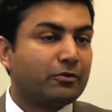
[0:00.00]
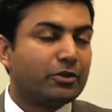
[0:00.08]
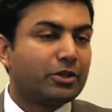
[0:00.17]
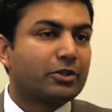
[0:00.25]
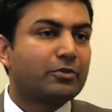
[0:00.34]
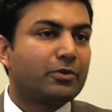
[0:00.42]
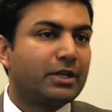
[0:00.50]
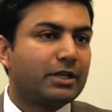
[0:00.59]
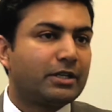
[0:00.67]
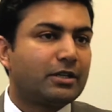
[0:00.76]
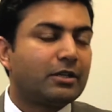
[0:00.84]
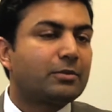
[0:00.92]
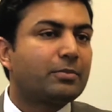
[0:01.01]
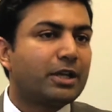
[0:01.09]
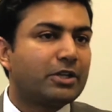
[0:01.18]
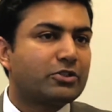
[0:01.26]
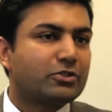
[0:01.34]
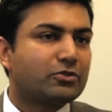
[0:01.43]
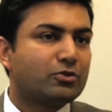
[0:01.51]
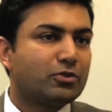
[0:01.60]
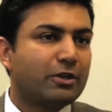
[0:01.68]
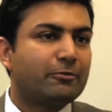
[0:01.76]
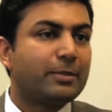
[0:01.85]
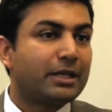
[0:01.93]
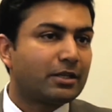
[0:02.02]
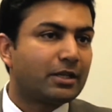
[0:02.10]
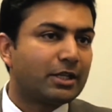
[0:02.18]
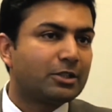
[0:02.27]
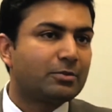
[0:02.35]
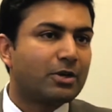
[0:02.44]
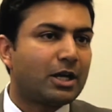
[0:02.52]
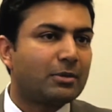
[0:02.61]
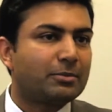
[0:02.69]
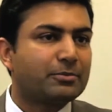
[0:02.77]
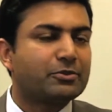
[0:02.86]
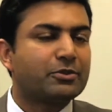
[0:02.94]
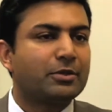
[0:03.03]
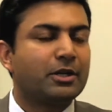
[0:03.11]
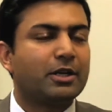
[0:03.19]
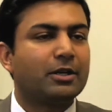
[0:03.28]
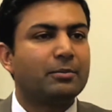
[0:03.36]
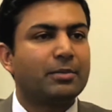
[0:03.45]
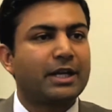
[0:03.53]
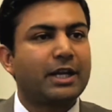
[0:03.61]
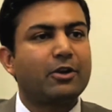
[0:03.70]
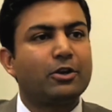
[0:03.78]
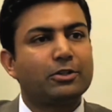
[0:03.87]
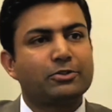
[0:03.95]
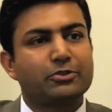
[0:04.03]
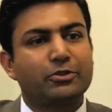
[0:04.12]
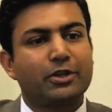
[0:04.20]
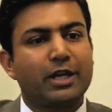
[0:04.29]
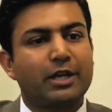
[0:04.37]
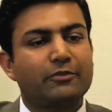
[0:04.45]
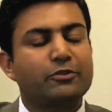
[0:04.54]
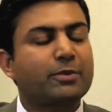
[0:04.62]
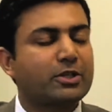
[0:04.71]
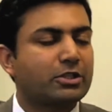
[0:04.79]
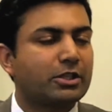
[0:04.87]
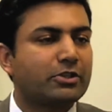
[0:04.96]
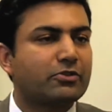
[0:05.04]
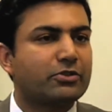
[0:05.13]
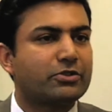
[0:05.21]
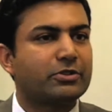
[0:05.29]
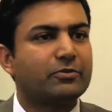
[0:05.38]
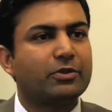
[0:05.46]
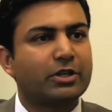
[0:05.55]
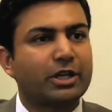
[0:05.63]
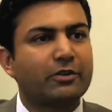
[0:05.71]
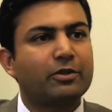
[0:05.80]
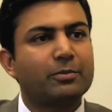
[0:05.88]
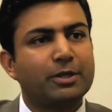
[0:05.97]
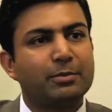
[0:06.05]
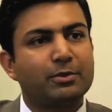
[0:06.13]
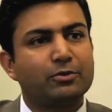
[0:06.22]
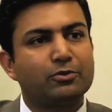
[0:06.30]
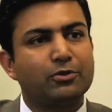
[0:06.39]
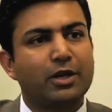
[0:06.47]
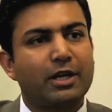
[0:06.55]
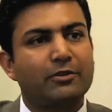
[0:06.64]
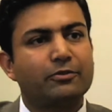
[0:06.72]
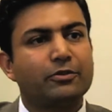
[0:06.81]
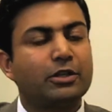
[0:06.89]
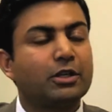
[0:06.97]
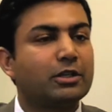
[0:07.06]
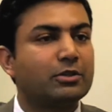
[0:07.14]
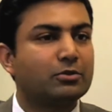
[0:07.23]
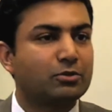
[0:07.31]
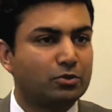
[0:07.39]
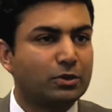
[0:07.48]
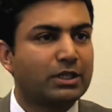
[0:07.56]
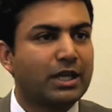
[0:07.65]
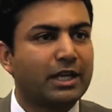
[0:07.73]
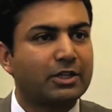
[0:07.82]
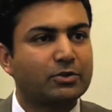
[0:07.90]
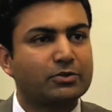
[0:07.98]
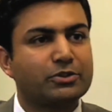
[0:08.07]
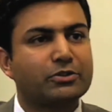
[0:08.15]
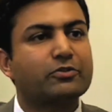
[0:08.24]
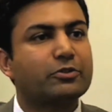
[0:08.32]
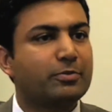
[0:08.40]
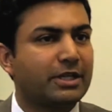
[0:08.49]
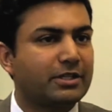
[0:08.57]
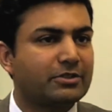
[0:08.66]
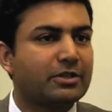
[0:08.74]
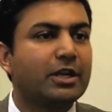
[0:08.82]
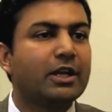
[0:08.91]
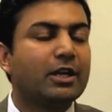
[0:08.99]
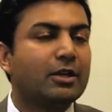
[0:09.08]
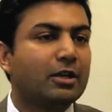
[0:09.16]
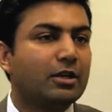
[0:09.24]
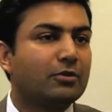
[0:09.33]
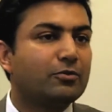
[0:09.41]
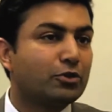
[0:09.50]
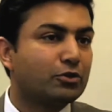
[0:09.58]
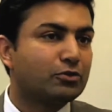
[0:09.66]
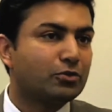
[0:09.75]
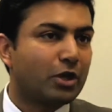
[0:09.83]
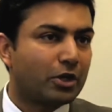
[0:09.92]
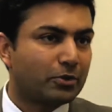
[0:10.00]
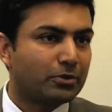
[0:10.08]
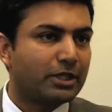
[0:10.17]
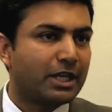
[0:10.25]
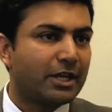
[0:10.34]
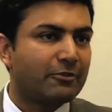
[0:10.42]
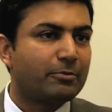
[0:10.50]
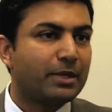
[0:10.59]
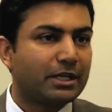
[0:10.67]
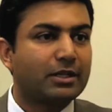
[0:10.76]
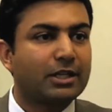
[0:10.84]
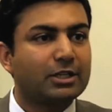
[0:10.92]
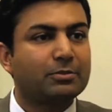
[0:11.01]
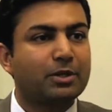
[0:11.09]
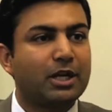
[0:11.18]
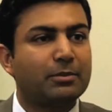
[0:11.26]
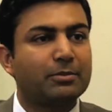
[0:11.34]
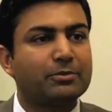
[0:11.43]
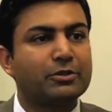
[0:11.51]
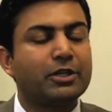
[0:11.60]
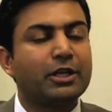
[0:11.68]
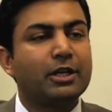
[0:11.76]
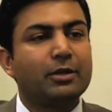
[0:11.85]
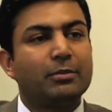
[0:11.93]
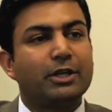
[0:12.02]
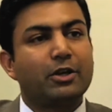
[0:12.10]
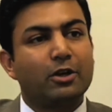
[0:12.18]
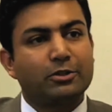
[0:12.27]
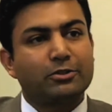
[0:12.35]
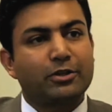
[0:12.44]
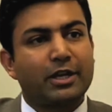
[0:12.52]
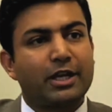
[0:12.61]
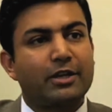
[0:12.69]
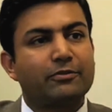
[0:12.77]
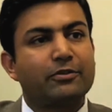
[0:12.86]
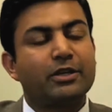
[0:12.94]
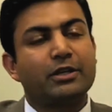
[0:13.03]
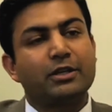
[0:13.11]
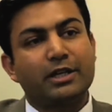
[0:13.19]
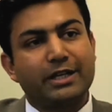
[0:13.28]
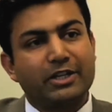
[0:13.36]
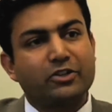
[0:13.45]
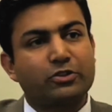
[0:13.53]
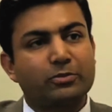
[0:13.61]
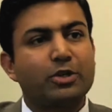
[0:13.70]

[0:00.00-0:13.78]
work with adult patients who have mental health problems, but I also have special interest in working with people who have dual diagnosis, which means folks who not only have mental health problems, but also have addiction